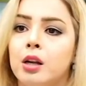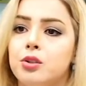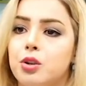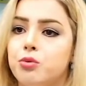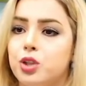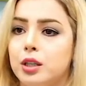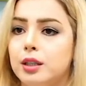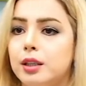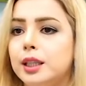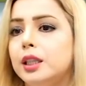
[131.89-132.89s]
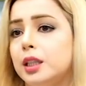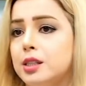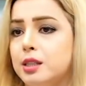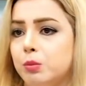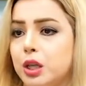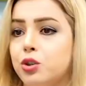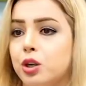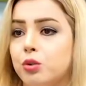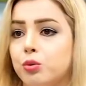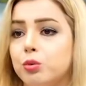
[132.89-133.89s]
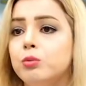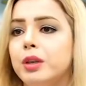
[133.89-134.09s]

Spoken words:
So generally in a simulation room,